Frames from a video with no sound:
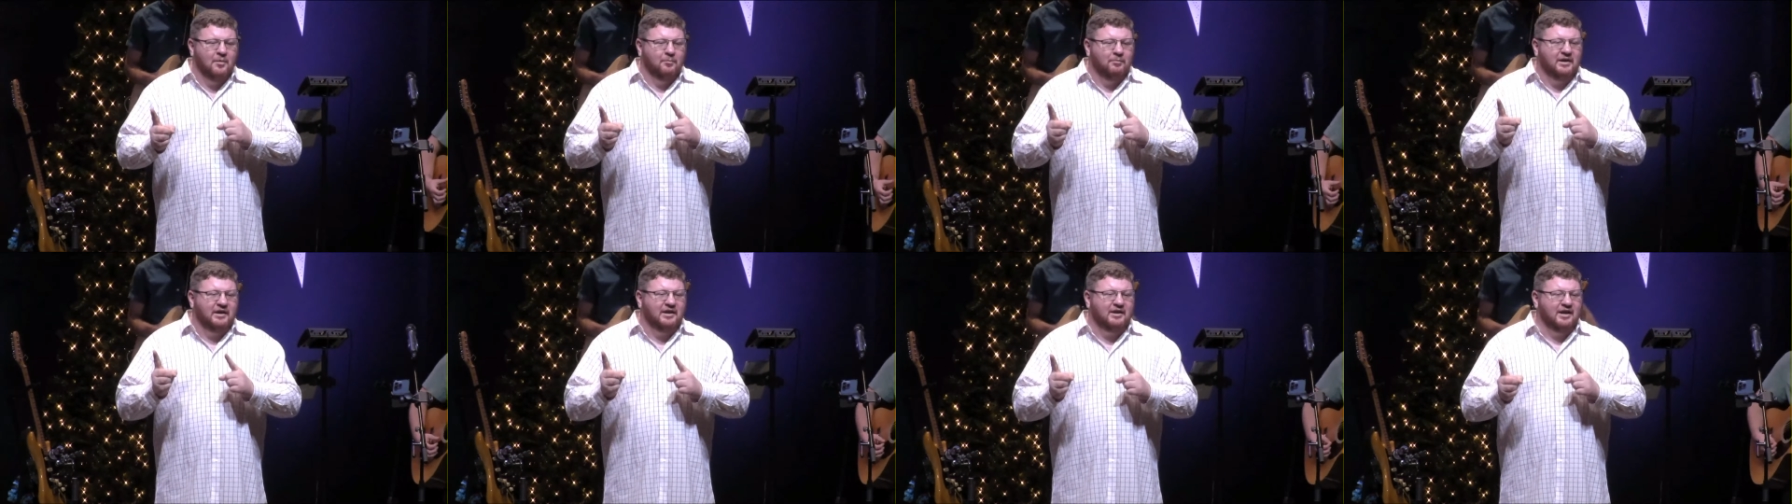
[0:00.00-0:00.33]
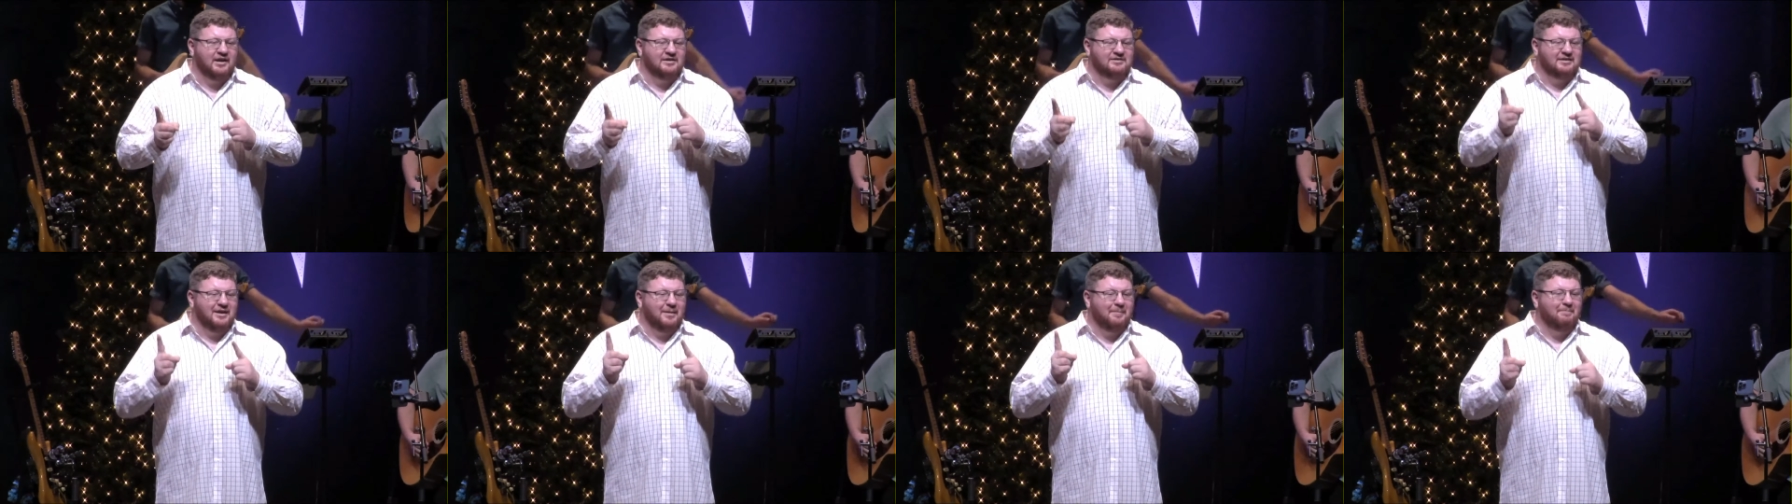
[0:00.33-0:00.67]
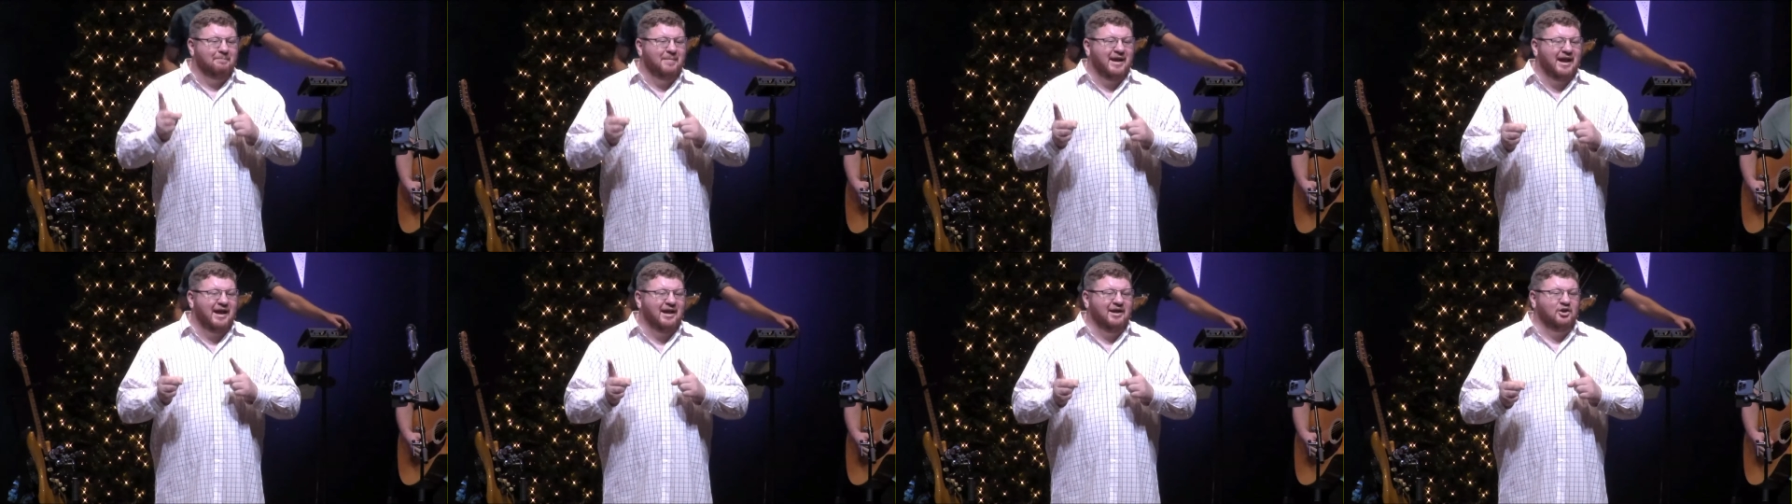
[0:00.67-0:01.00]
Because a
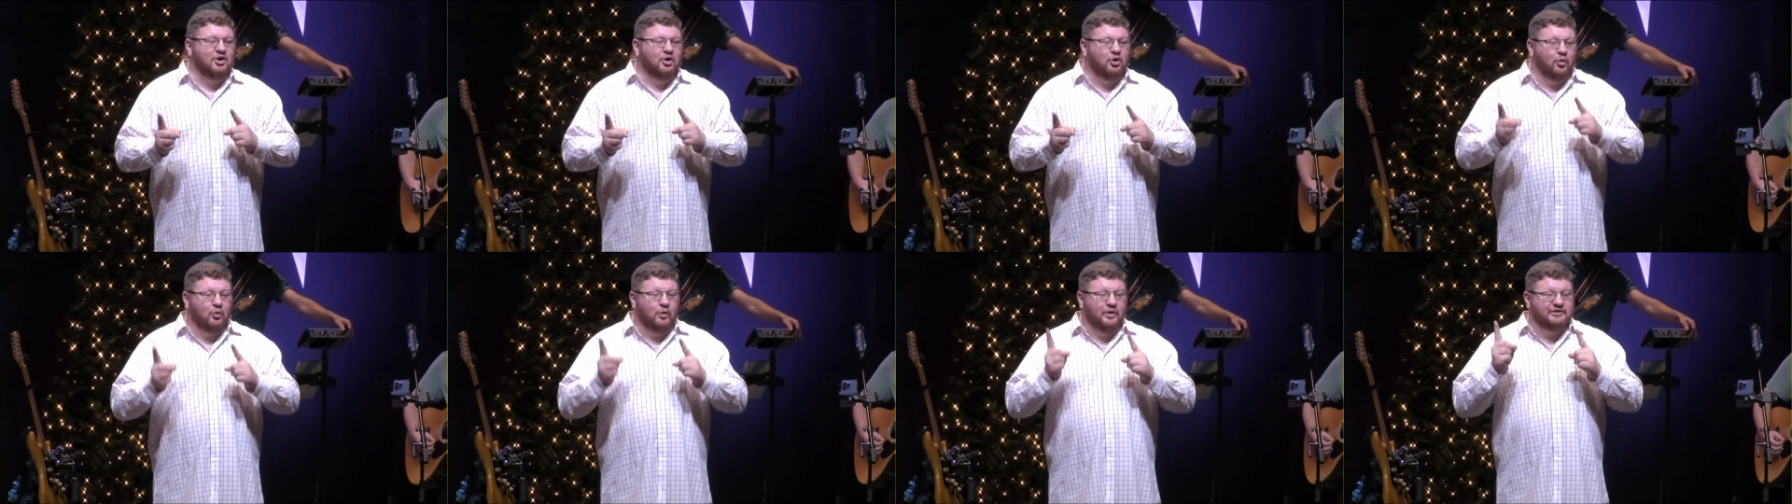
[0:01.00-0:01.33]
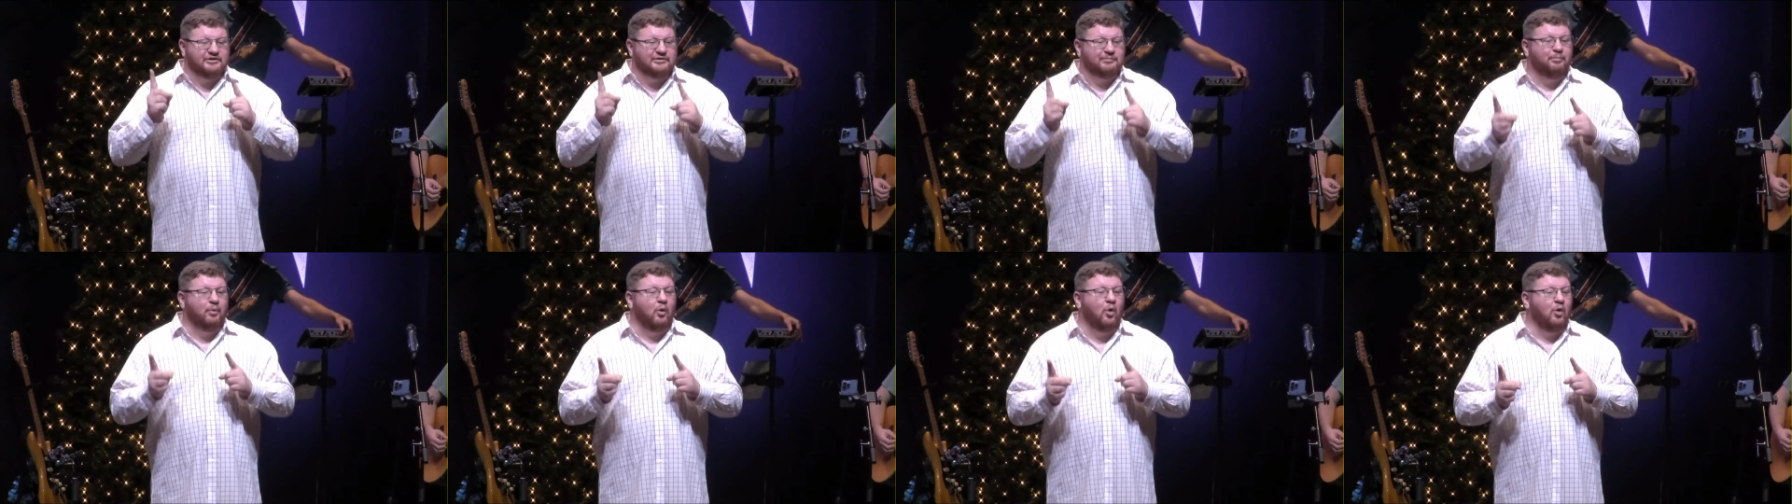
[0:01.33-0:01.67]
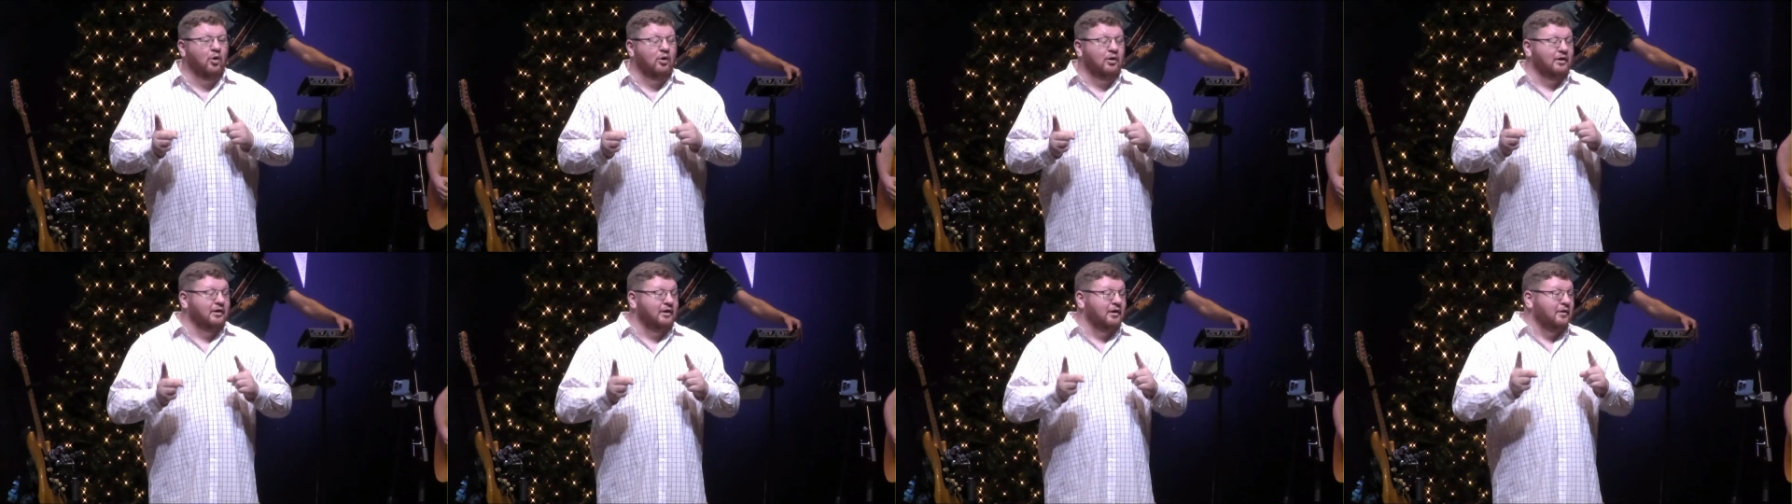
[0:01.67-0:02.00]
man who was
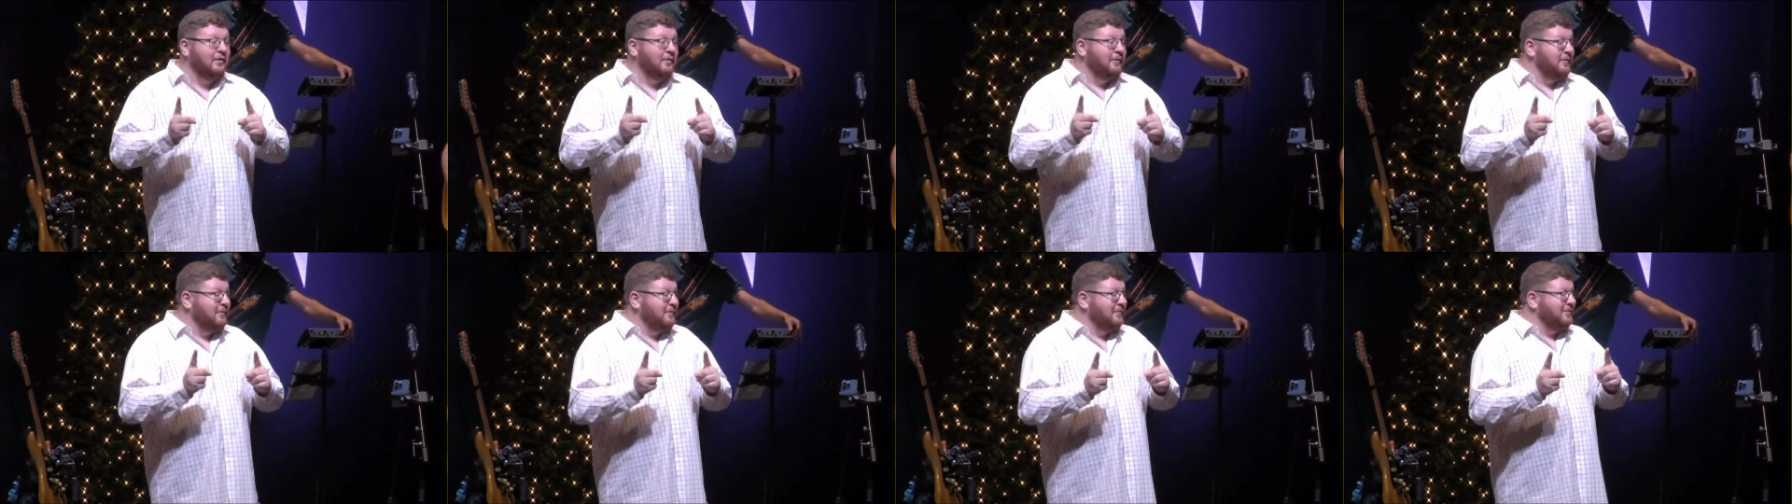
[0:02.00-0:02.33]
born